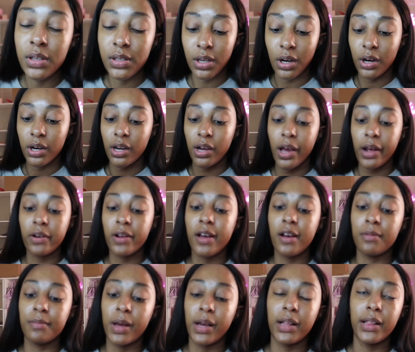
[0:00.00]
sorry y'all I don't
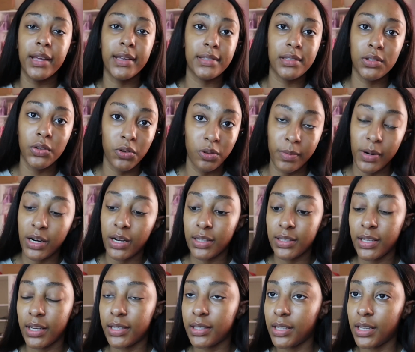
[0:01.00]
have my glasses or my
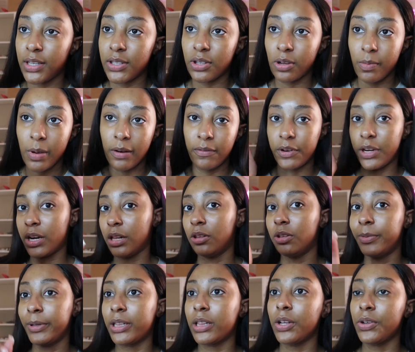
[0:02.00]
contacts in so I'm having to get a
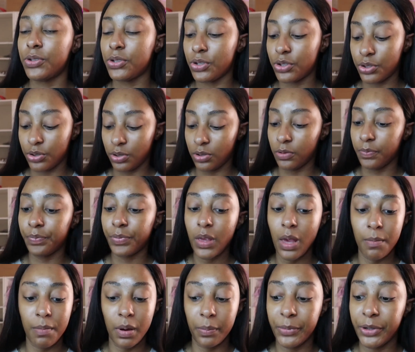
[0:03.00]
little bit closer to
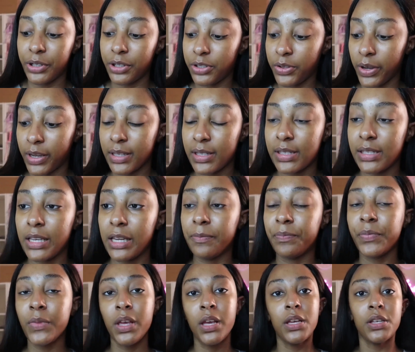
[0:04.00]
my mirror so I can
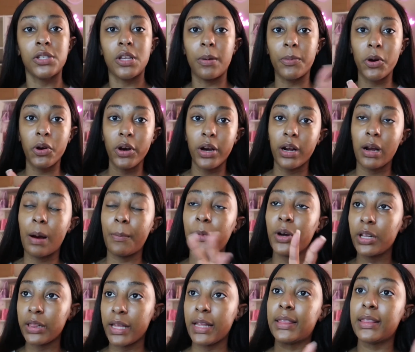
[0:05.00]
see so I'm going I'm
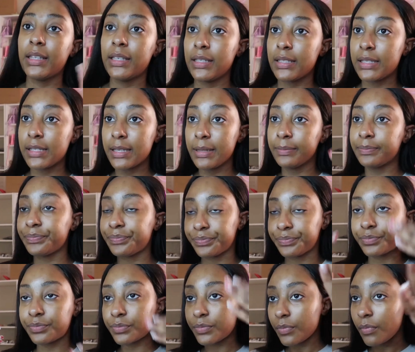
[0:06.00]
gonna let this
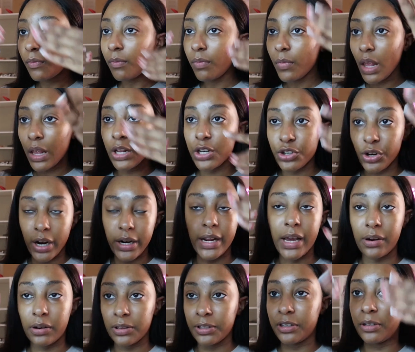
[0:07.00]
dry
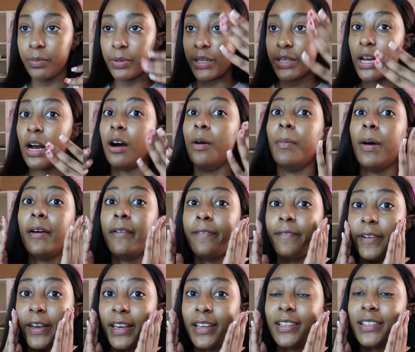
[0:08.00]
down a little bit y'all my
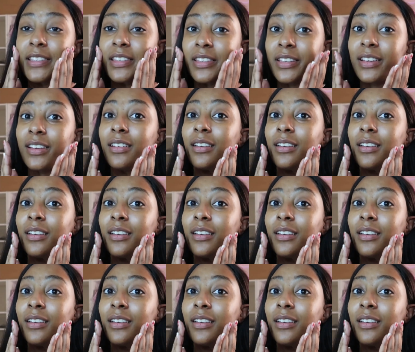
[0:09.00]
face